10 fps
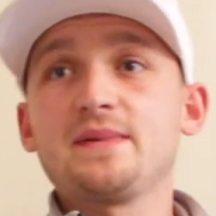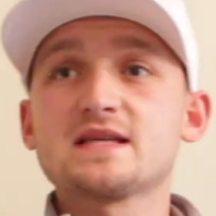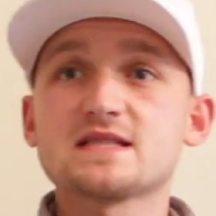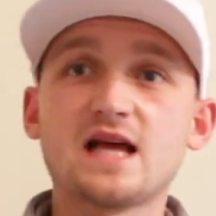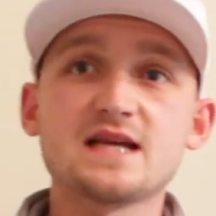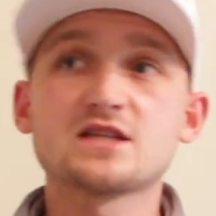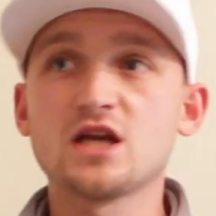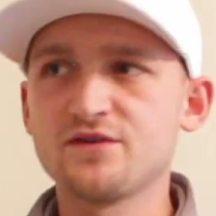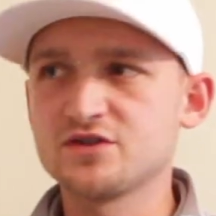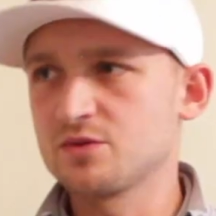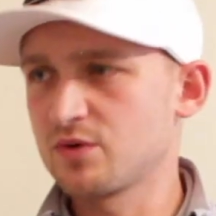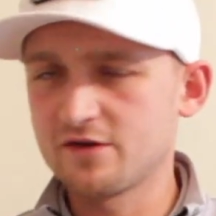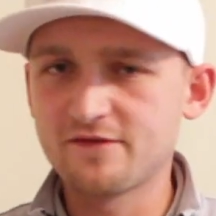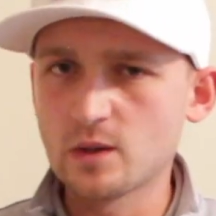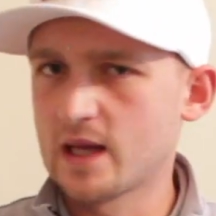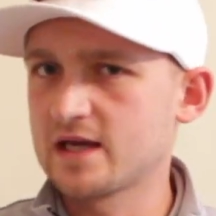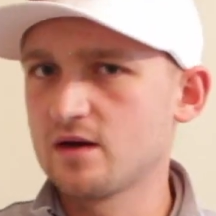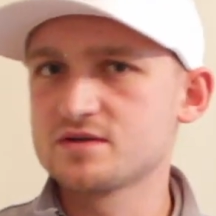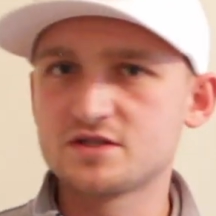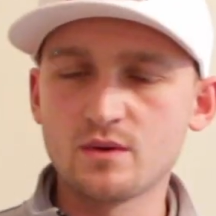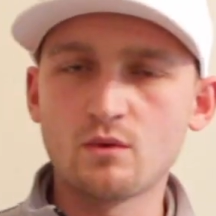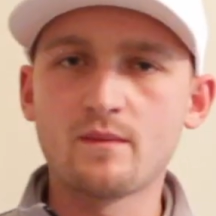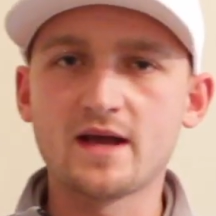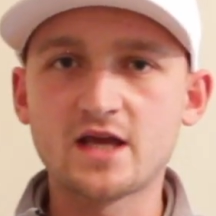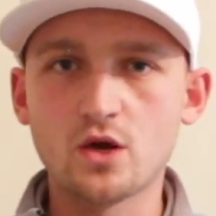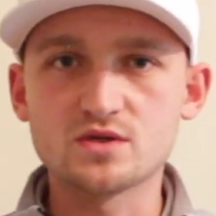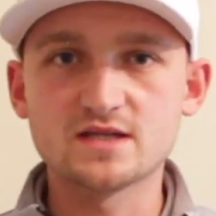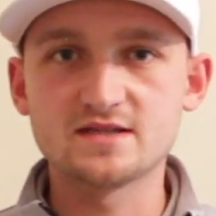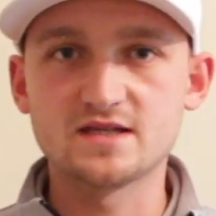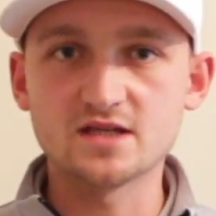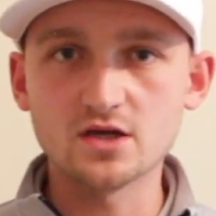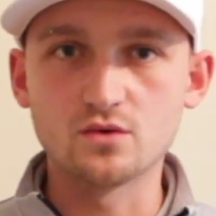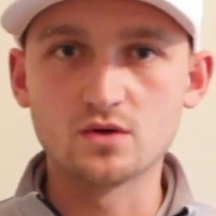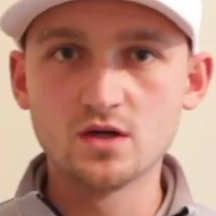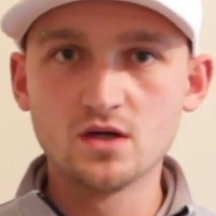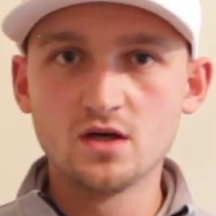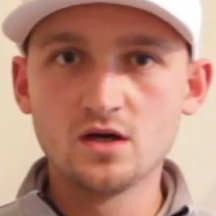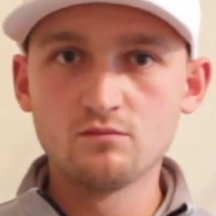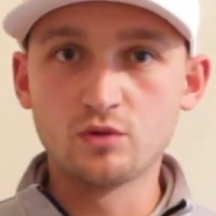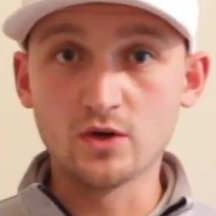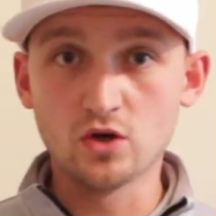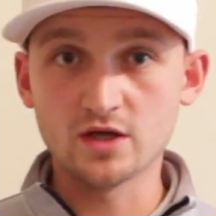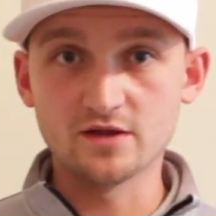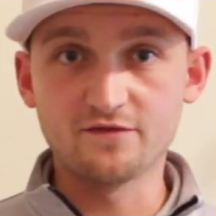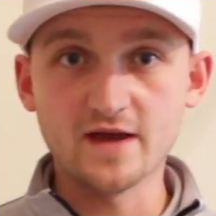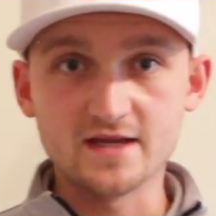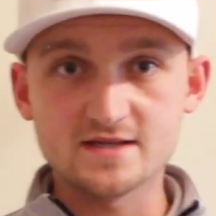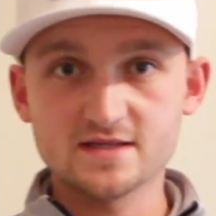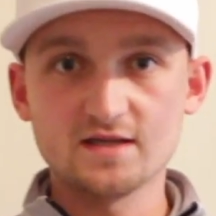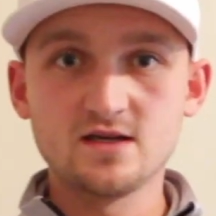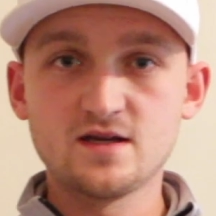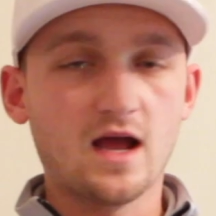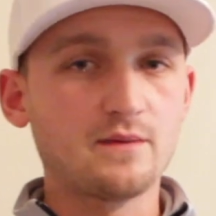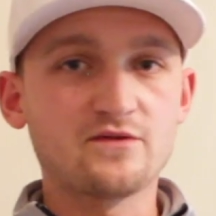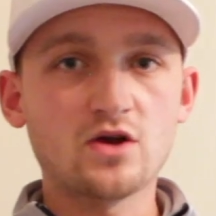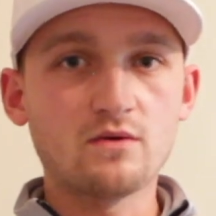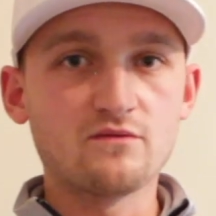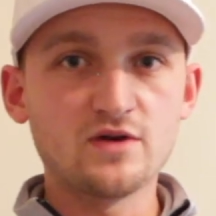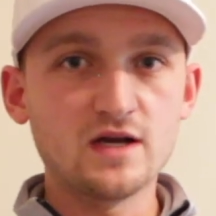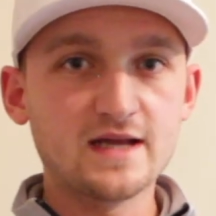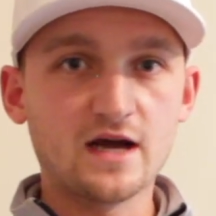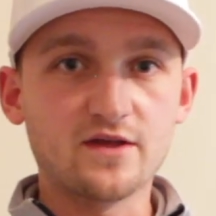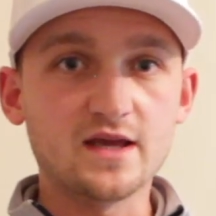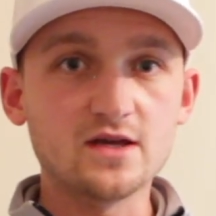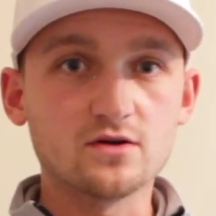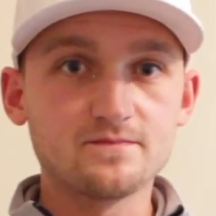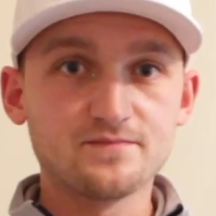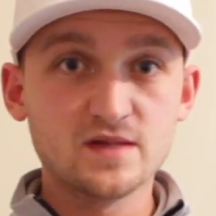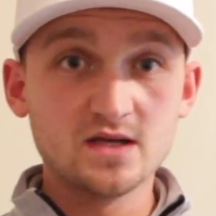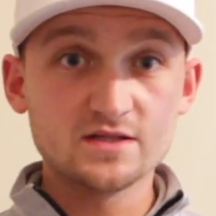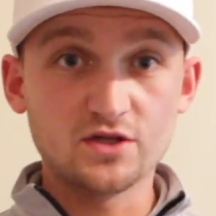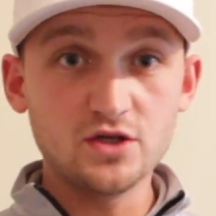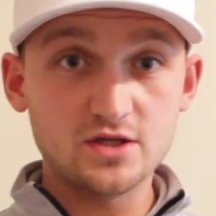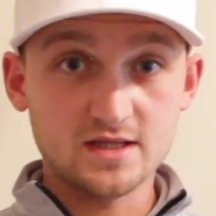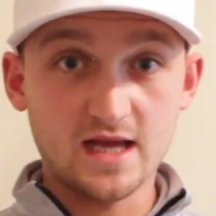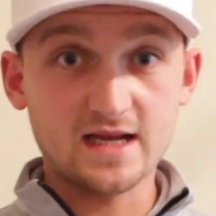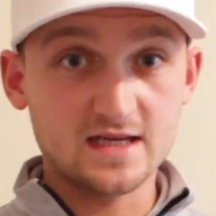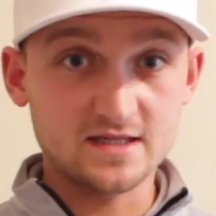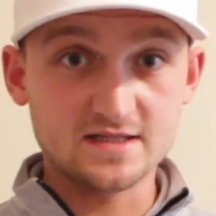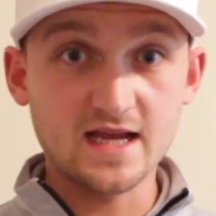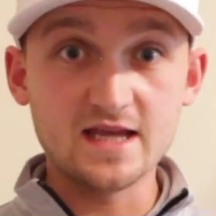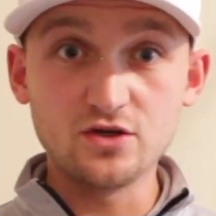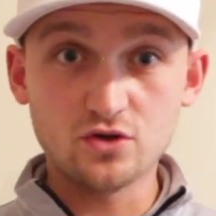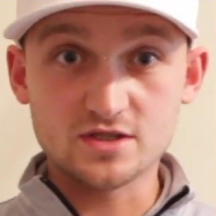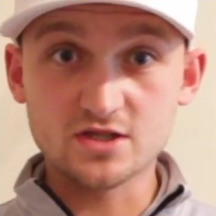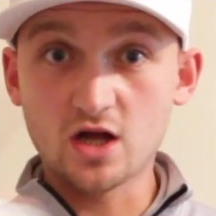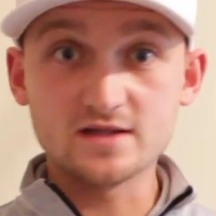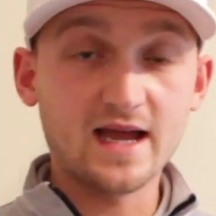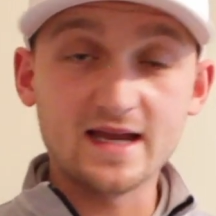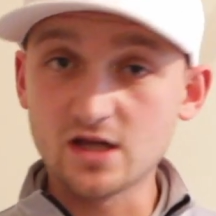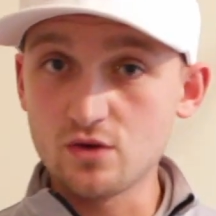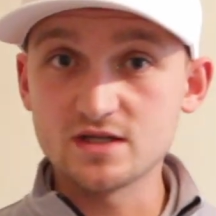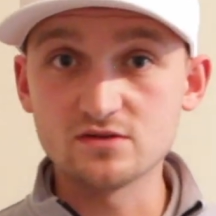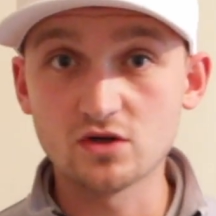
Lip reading: big slice curvature, but I felt like I was doing what my coach said to do. But we look at the face, and we've got one really out the heel. So you could, like I could say, you could start diagnosing